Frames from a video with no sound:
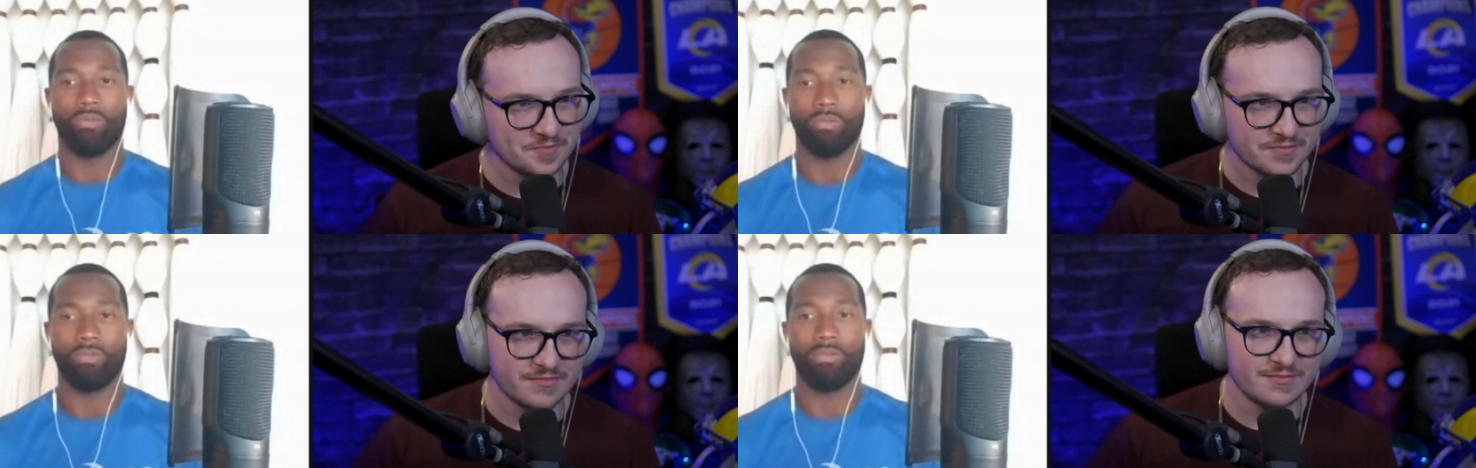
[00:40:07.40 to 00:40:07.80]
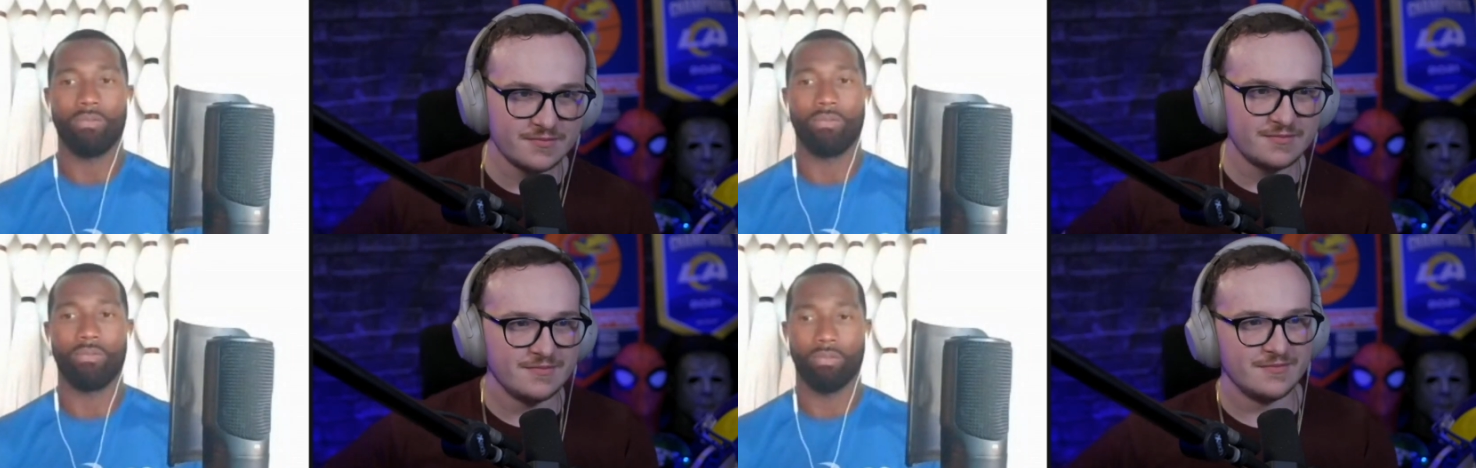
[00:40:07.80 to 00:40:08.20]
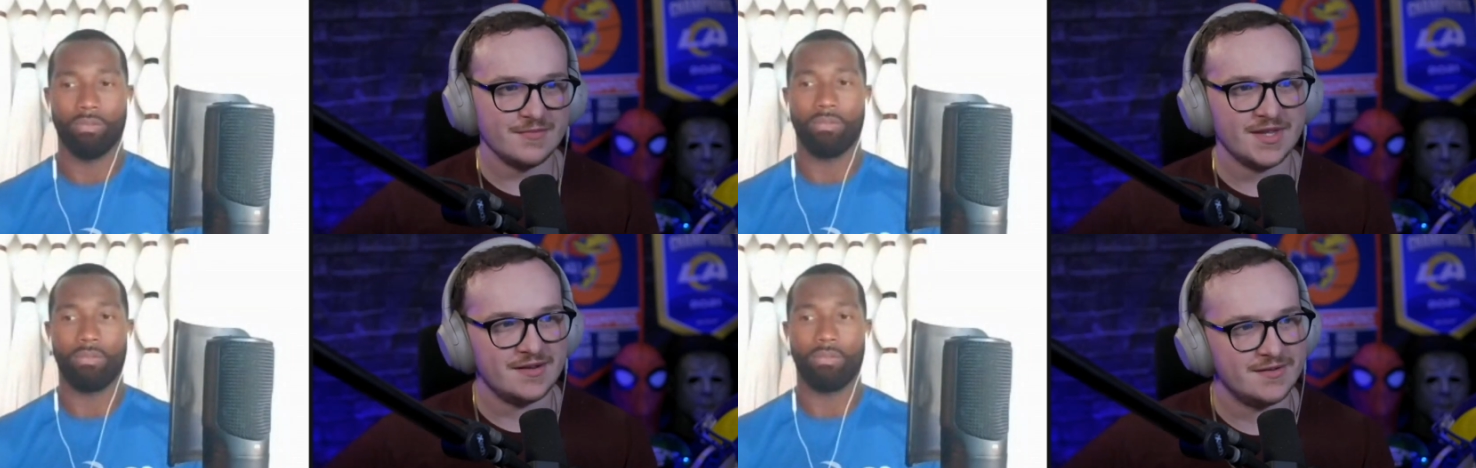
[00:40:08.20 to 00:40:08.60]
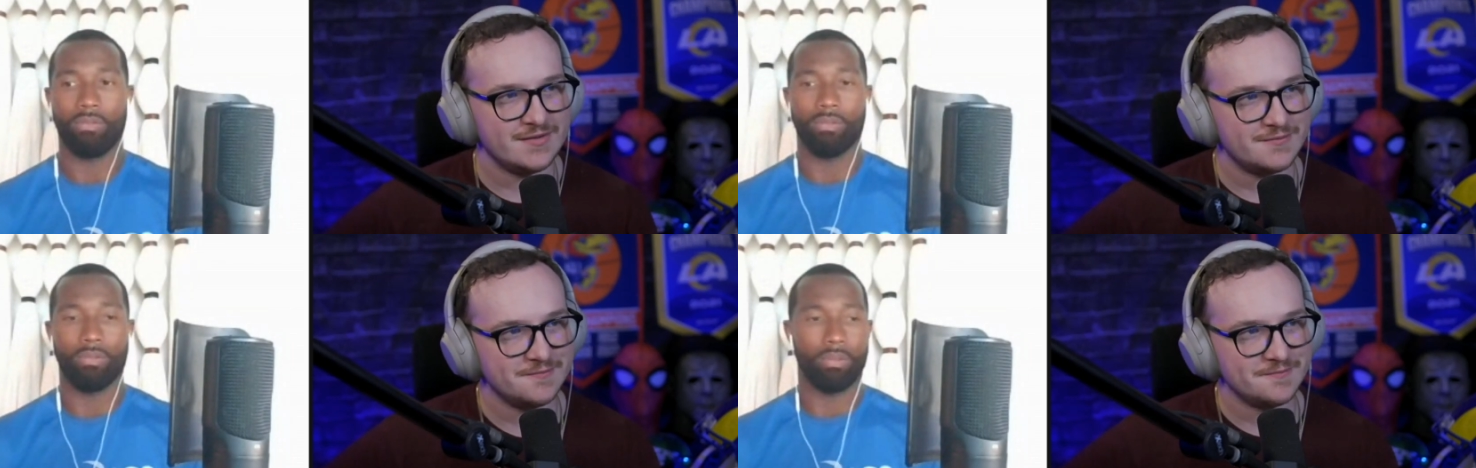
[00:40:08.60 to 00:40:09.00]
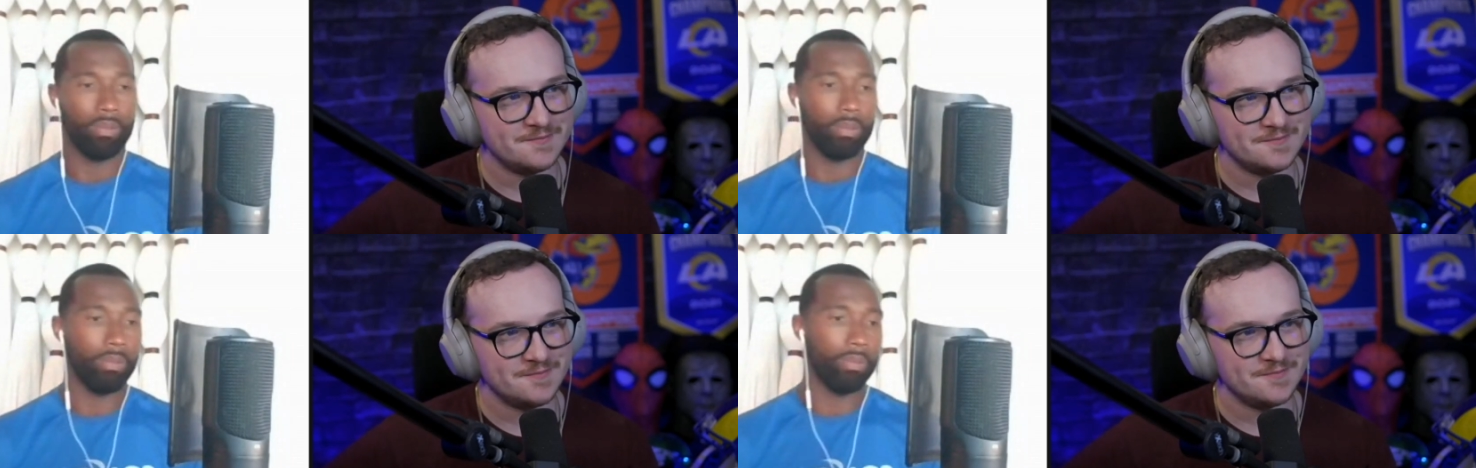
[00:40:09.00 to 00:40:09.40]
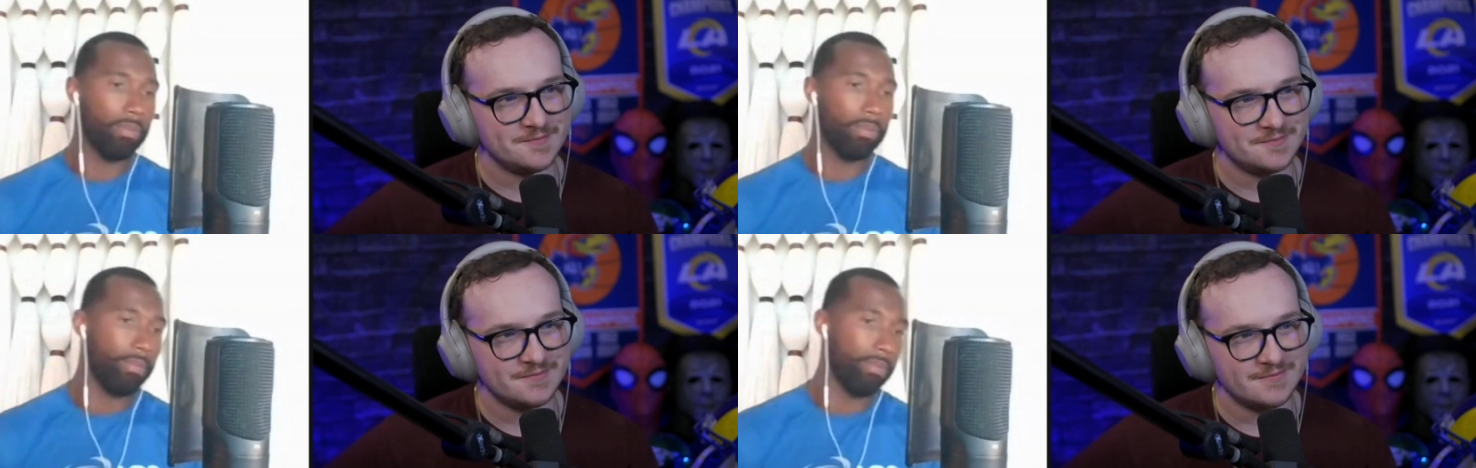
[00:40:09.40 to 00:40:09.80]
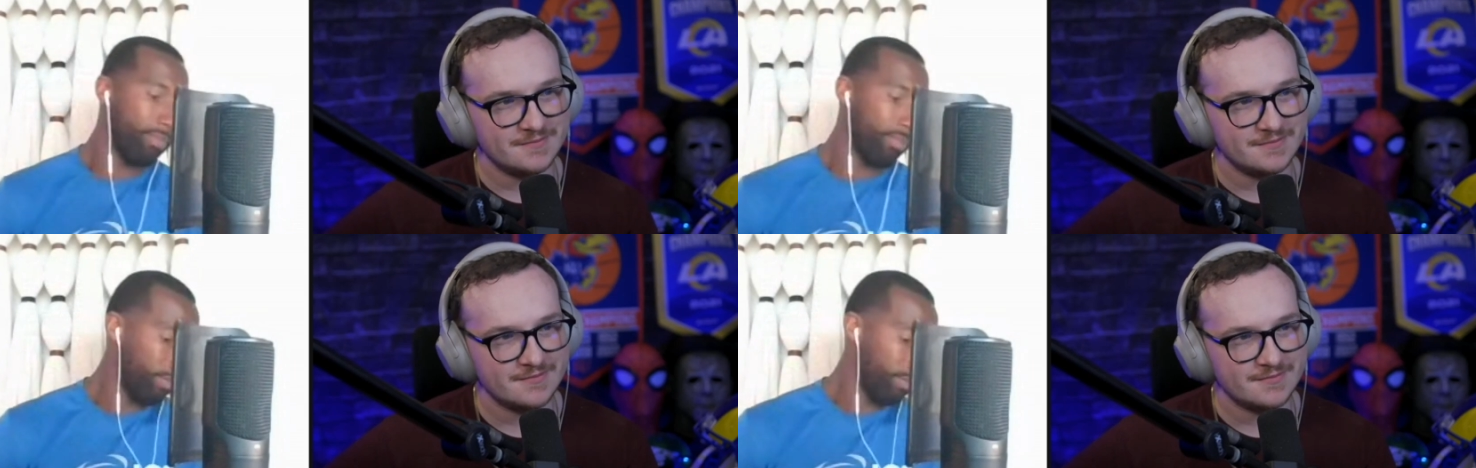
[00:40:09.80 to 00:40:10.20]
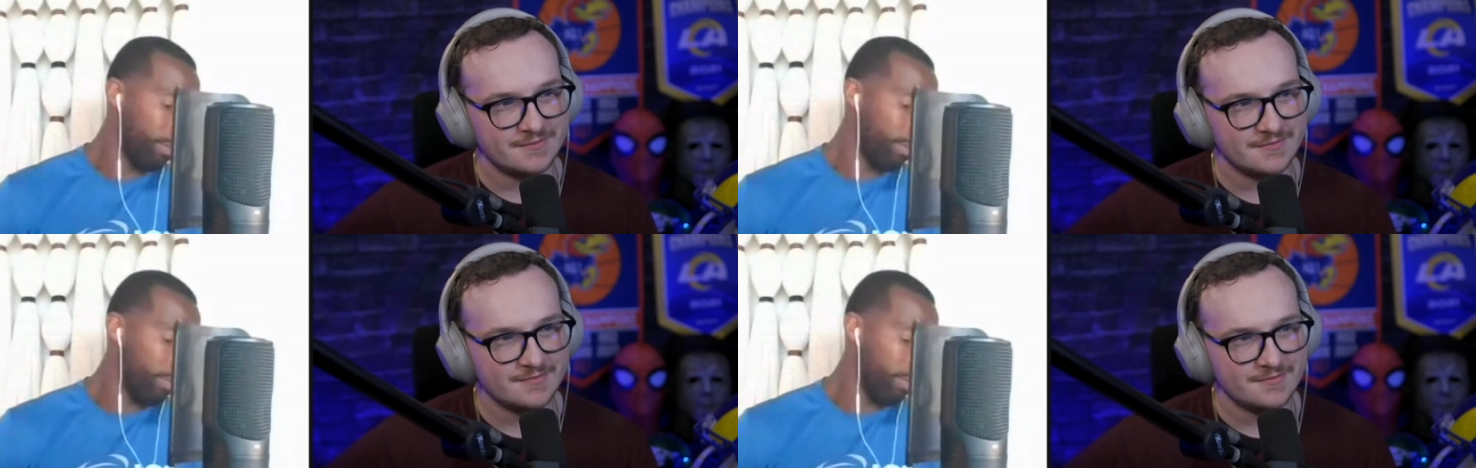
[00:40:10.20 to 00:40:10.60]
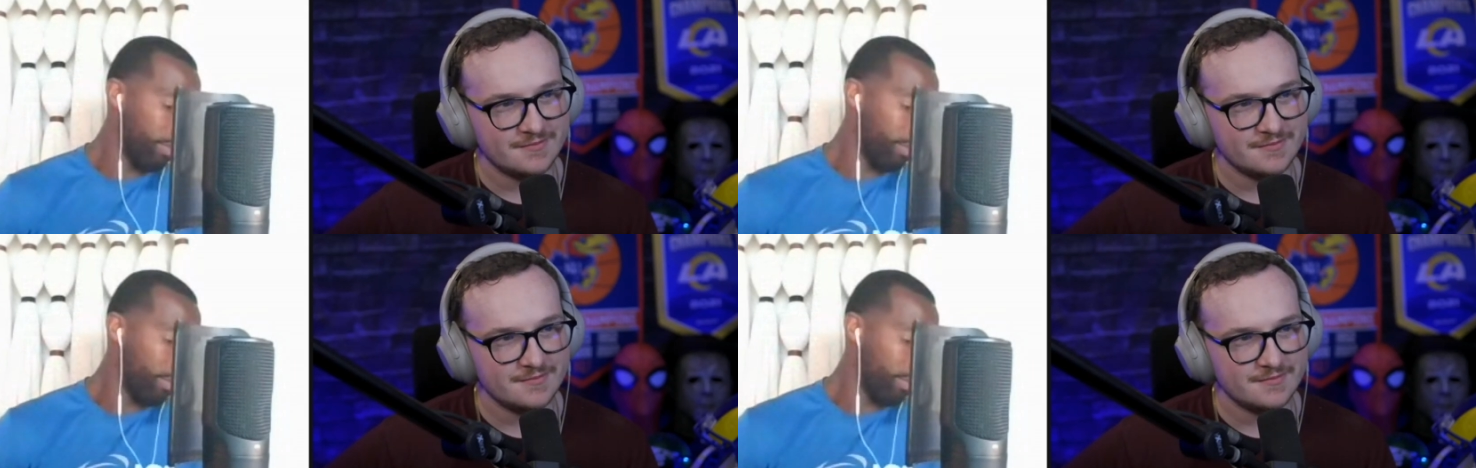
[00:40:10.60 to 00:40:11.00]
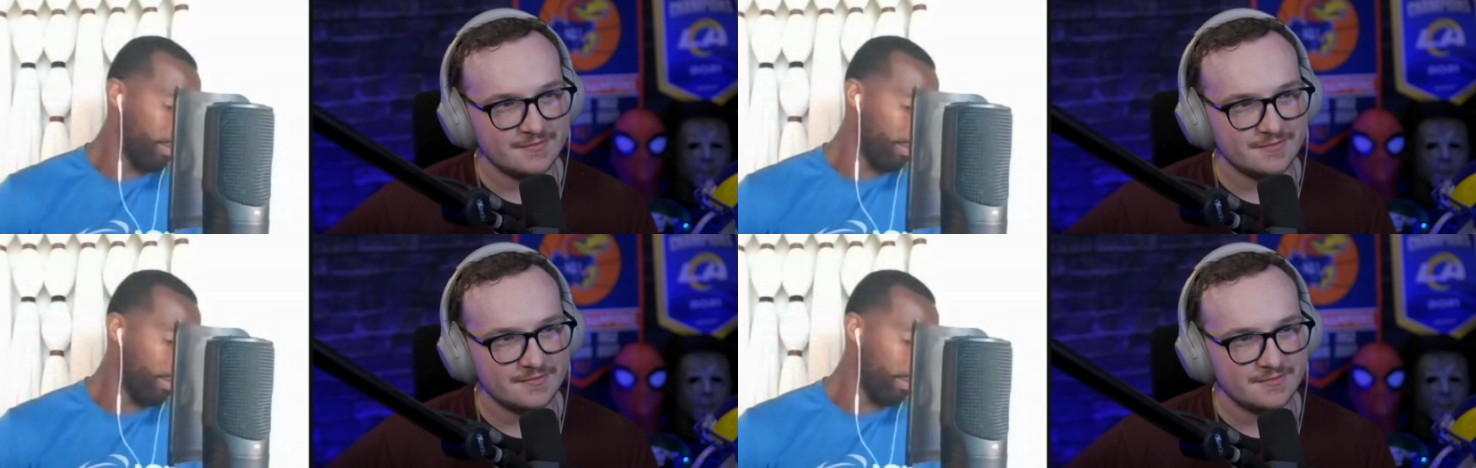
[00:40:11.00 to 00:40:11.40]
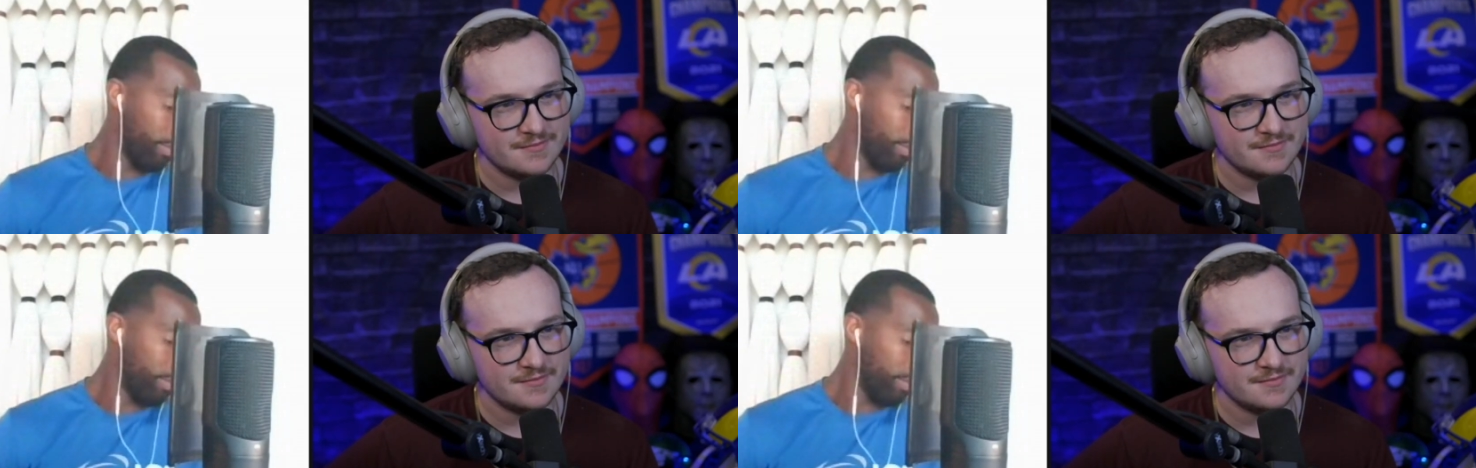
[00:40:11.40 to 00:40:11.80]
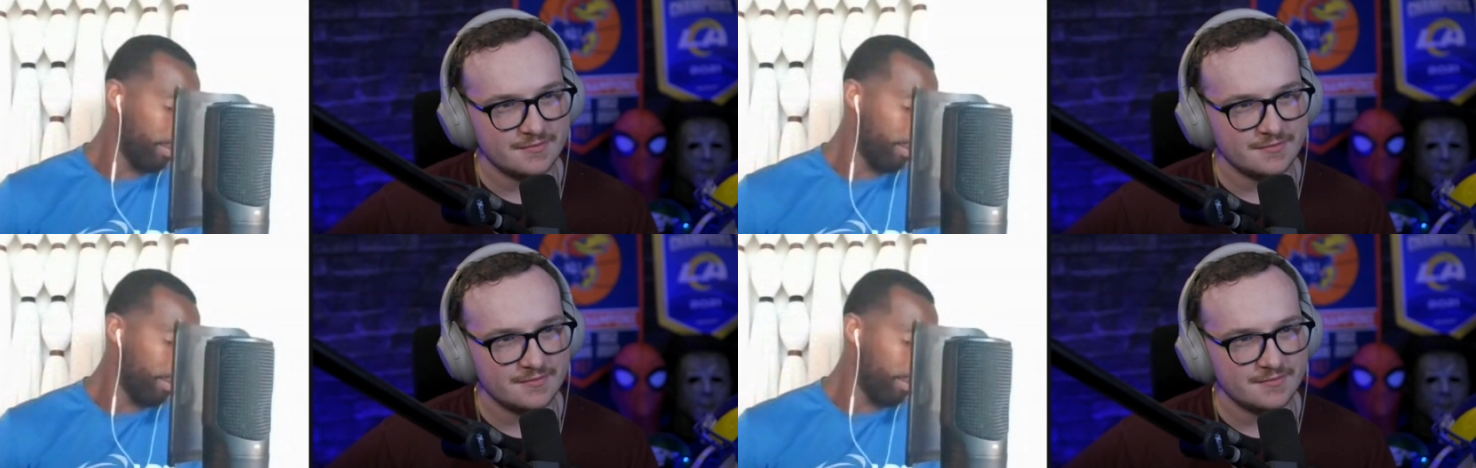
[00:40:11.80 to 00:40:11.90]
Nobody speaks.